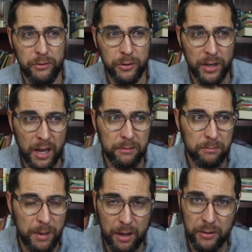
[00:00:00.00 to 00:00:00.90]
if you're
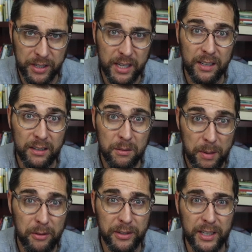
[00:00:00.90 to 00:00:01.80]
not, bow the knee,
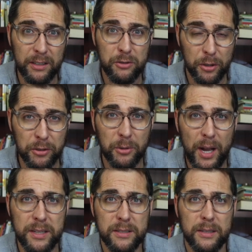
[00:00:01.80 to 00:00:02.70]
bow the knee, turn to
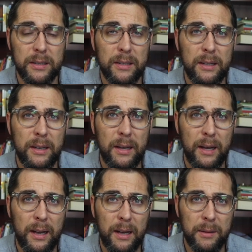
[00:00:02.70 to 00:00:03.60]
Christ.
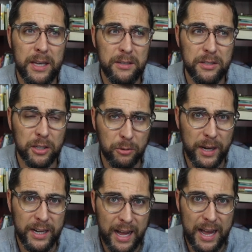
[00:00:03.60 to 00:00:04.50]
Uh, he is the
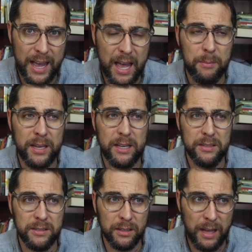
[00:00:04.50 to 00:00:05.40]
great I am. He
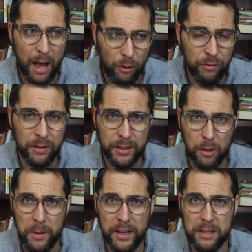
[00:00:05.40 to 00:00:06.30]
is the Alpha, the
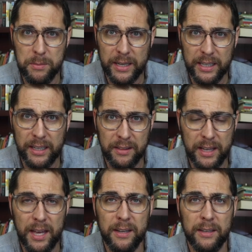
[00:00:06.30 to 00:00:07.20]
Omega, the beginning and
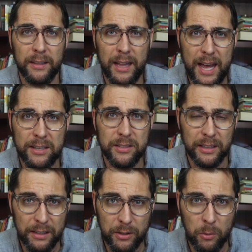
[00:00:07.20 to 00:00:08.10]
the end, the last, the
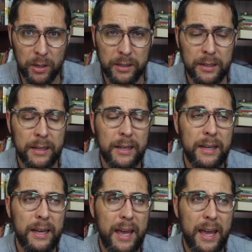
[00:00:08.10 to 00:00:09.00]
living one.
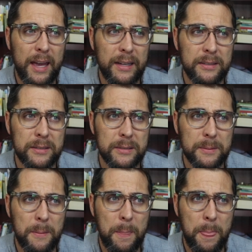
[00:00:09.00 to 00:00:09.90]
And
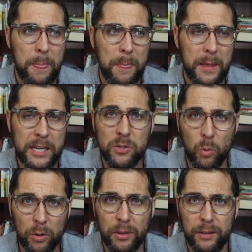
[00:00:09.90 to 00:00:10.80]
he's
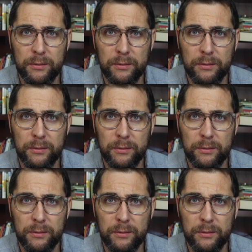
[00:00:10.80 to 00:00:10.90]
worth it.